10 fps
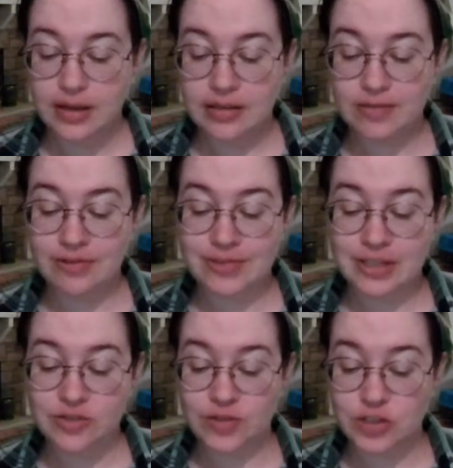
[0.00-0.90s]
even if
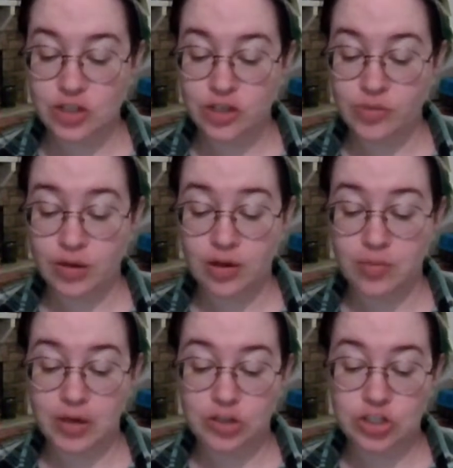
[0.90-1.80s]
such visions were not
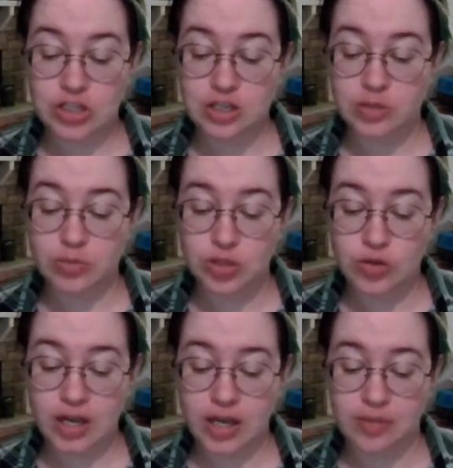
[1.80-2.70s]
a mere cheat to
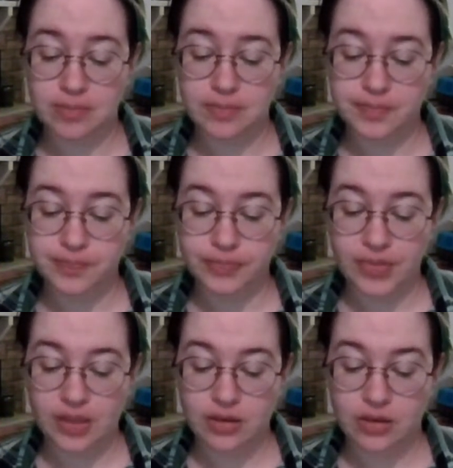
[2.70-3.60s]
betray him.
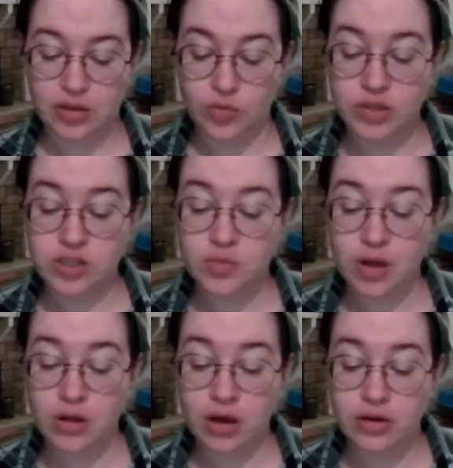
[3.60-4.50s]
The one
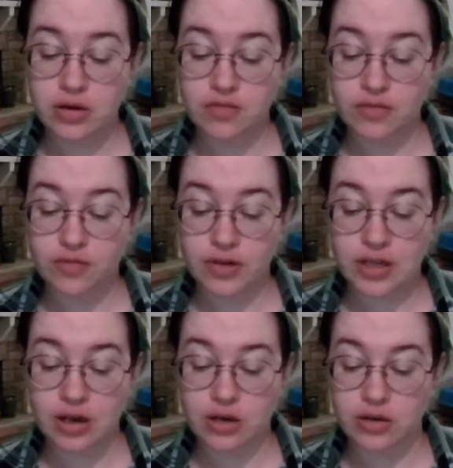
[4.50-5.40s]
small garden of a free
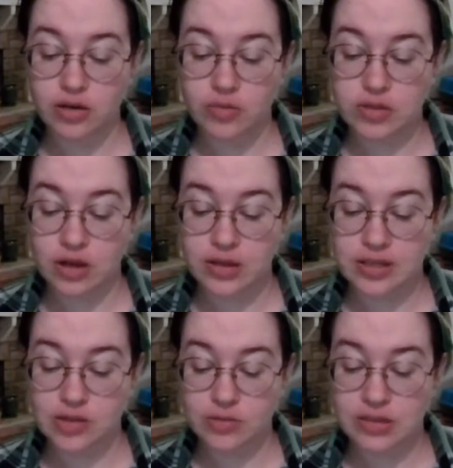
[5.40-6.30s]
gardener was all
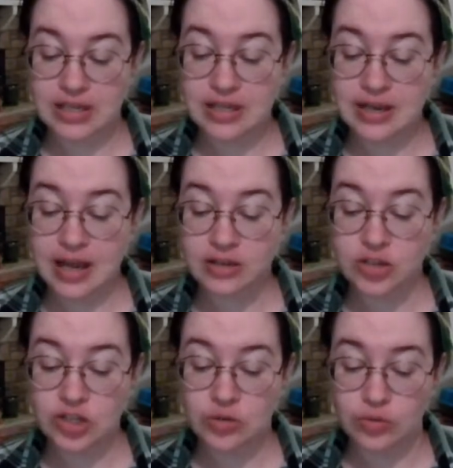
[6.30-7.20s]
his need
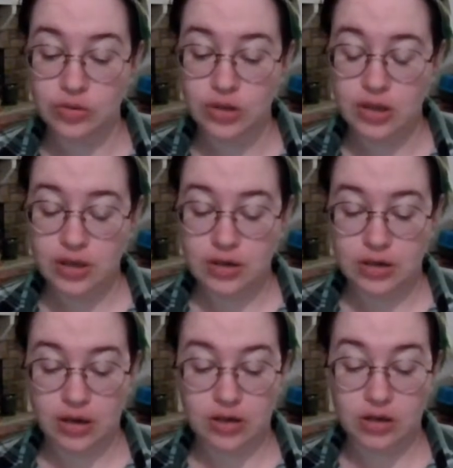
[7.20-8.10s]
and due,
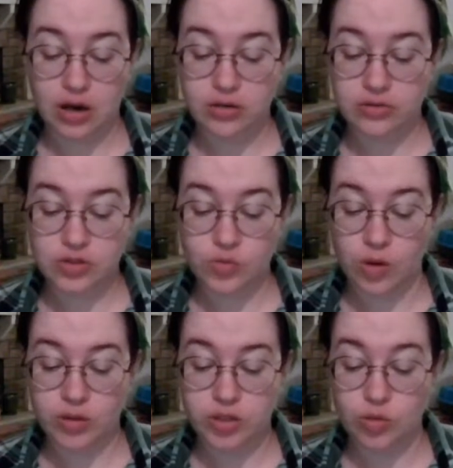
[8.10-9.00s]
not a garden
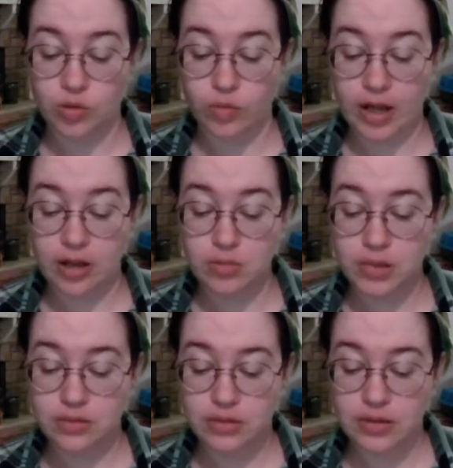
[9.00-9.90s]
swollen to a
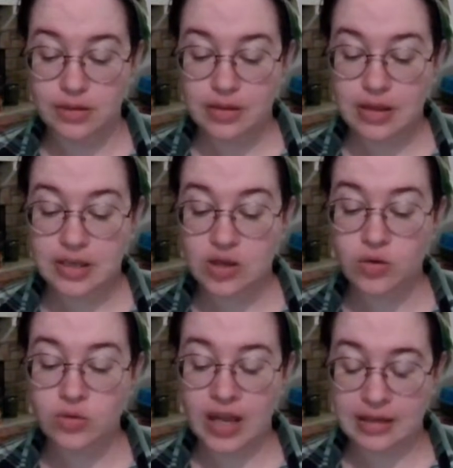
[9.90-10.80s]
realm, his
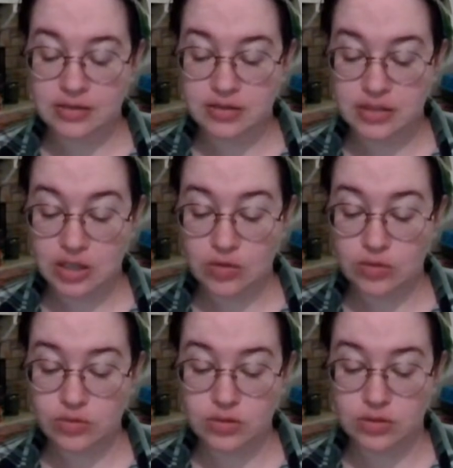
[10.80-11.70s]
own hands to
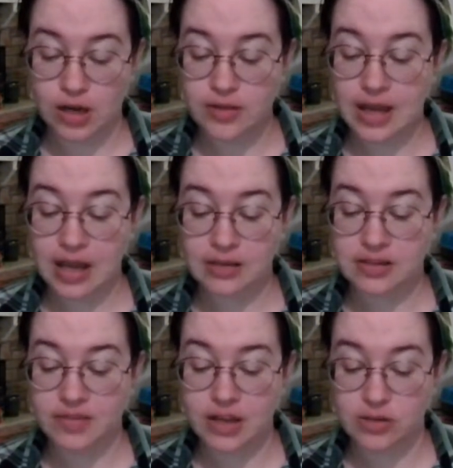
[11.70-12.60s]
use, not the
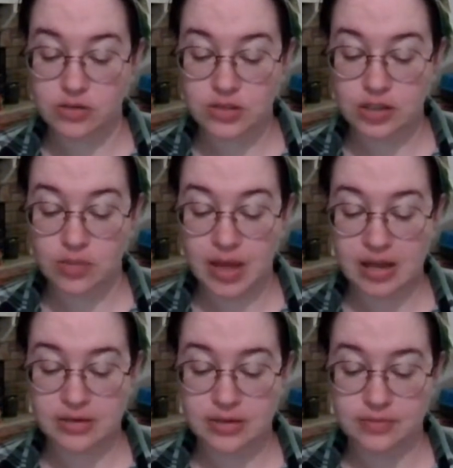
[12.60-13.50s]
hands of others to
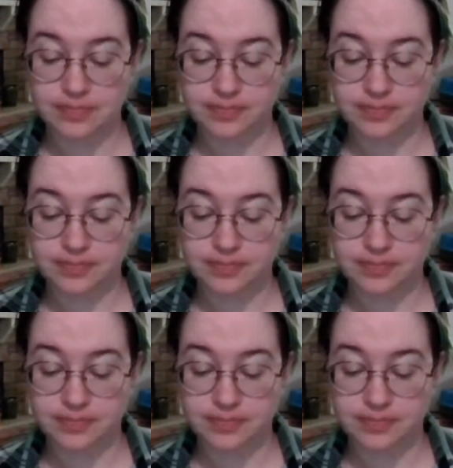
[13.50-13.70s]
command.